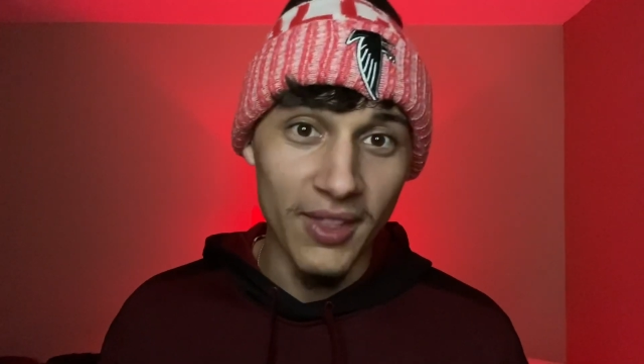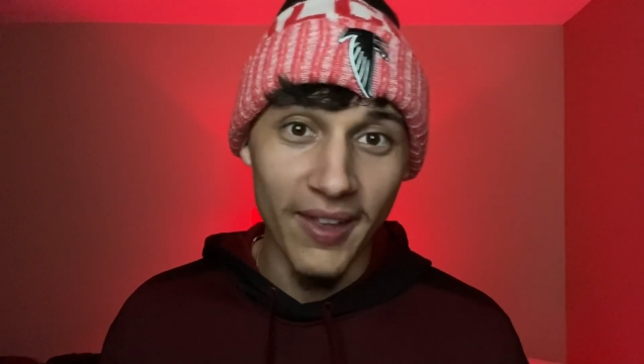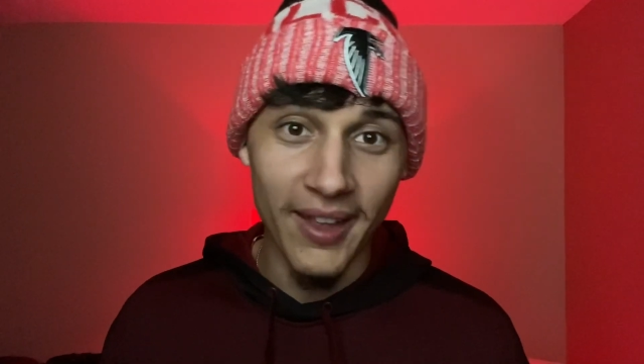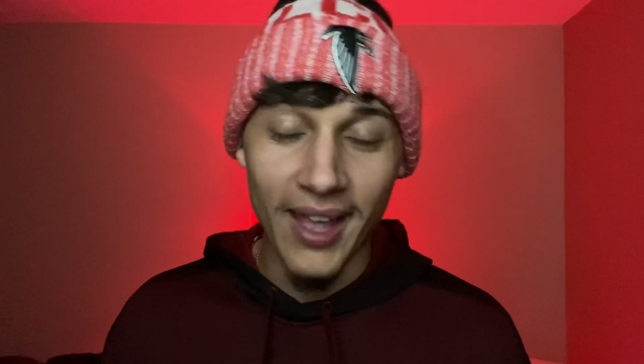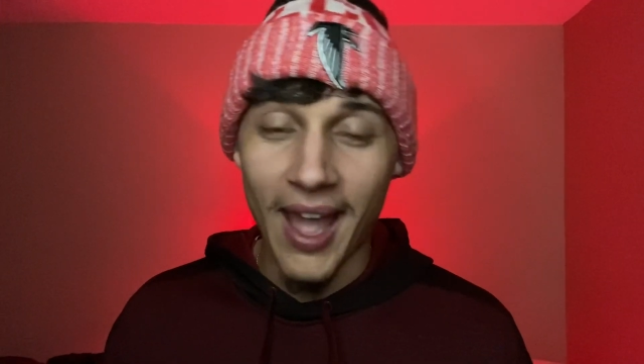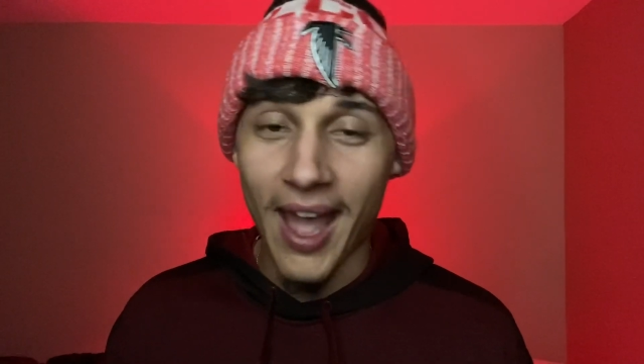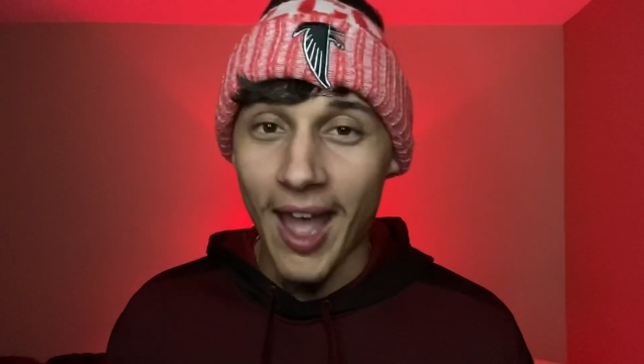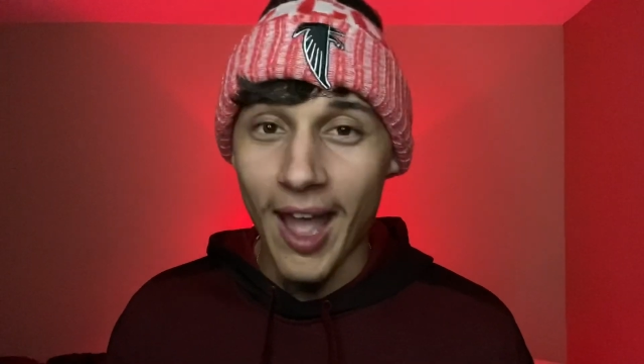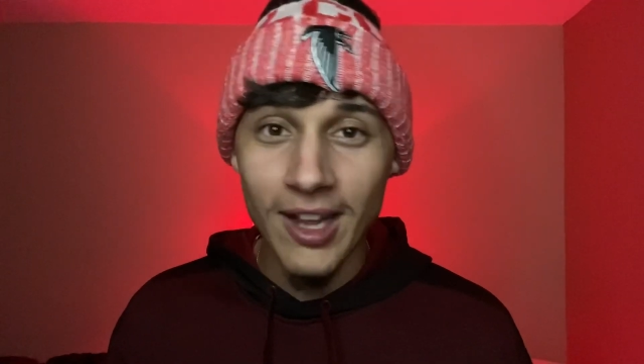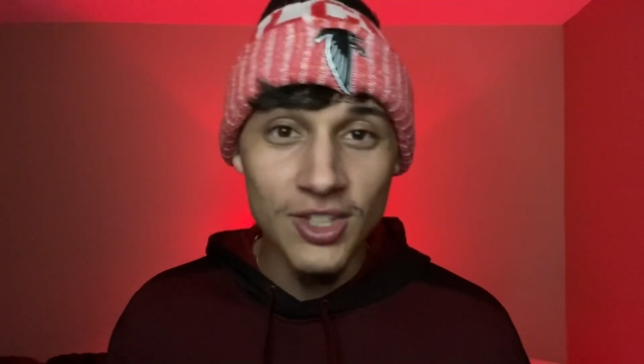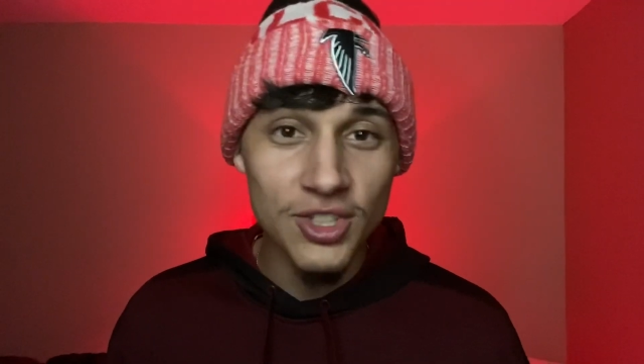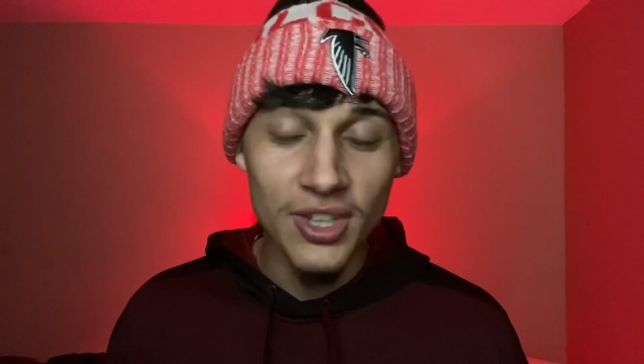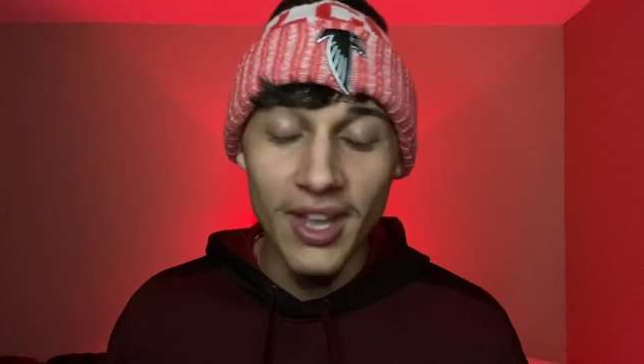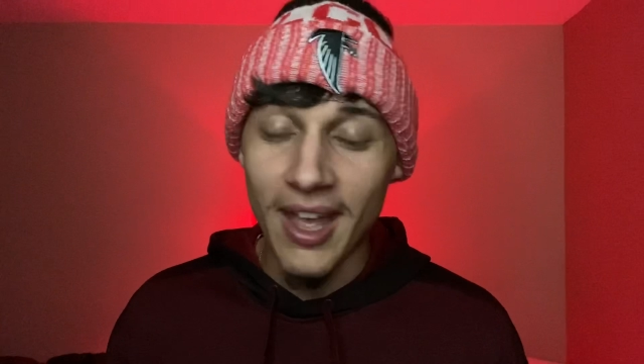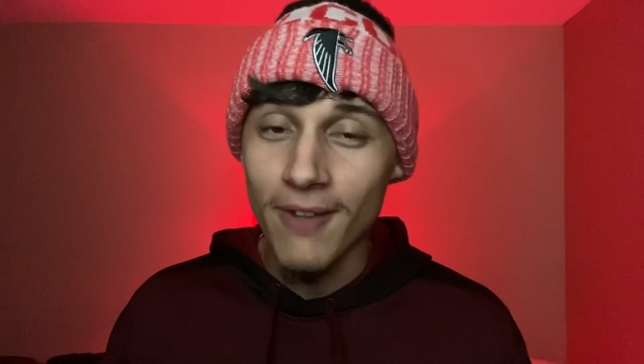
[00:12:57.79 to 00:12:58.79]
Like
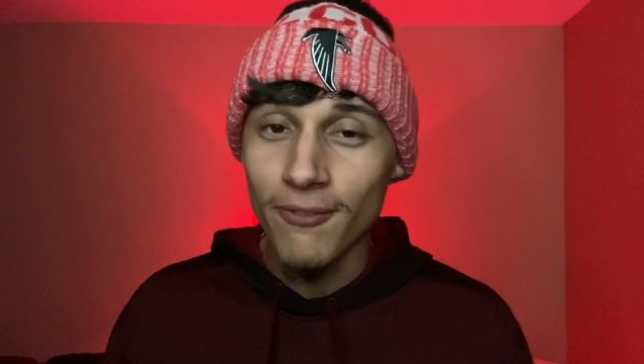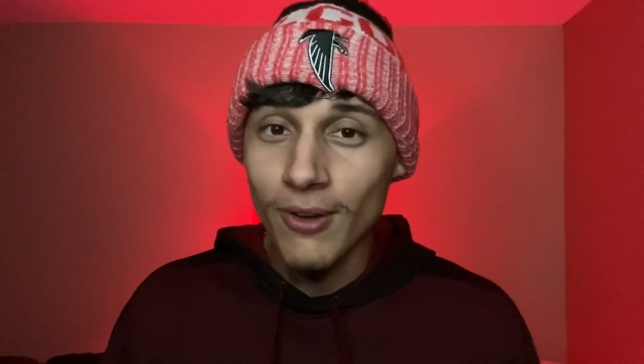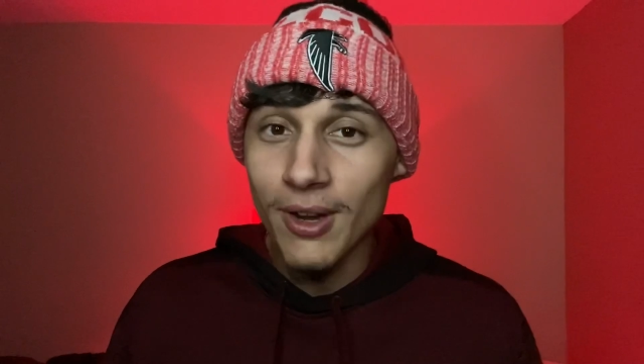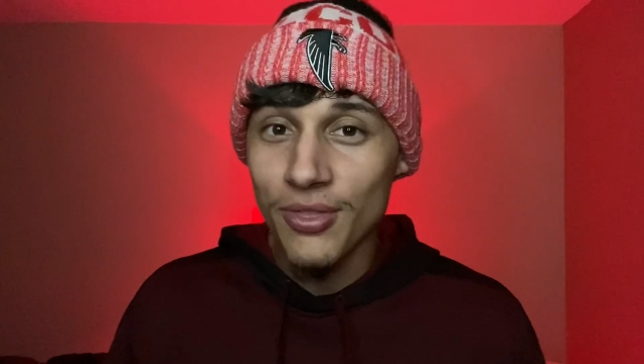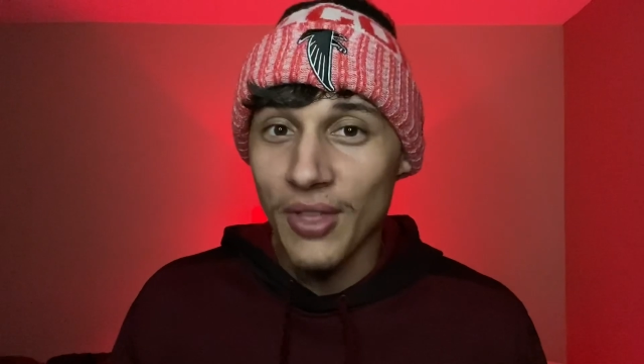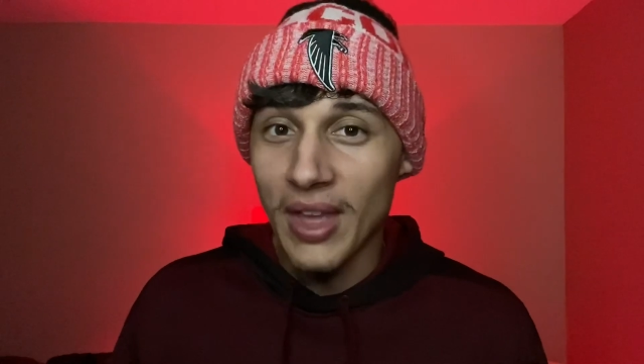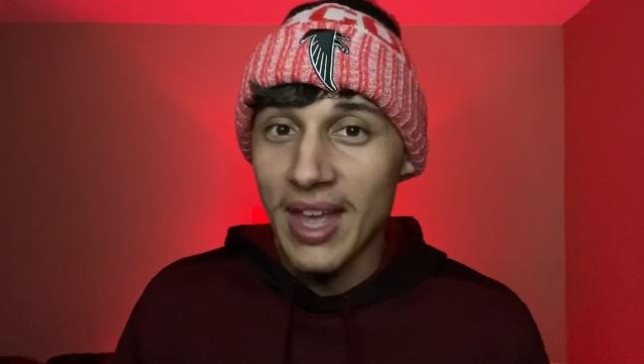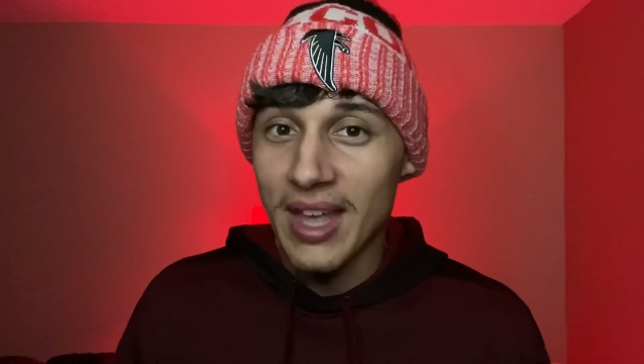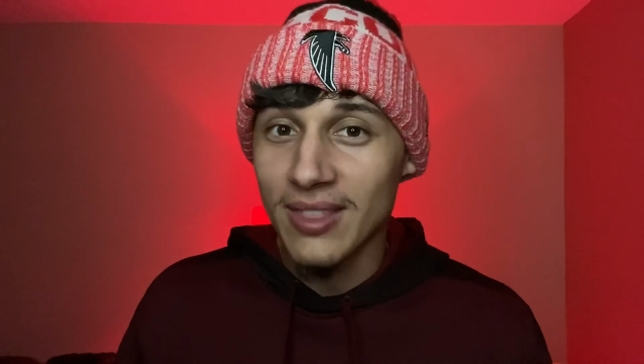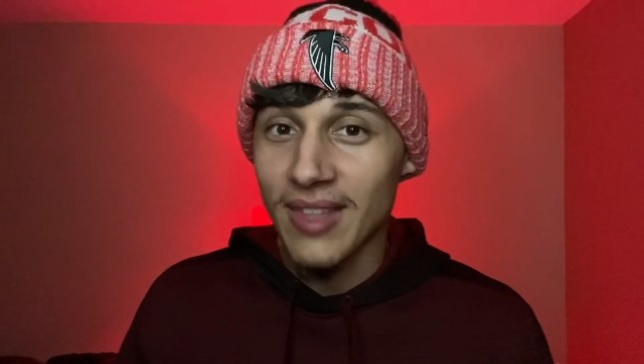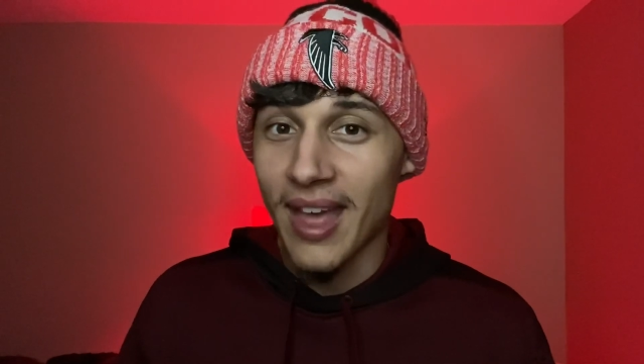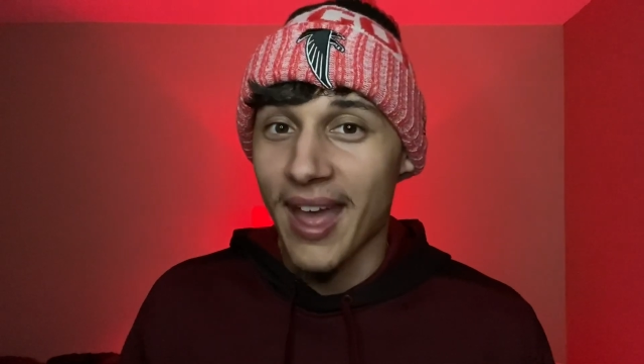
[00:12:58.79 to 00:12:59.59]
act everything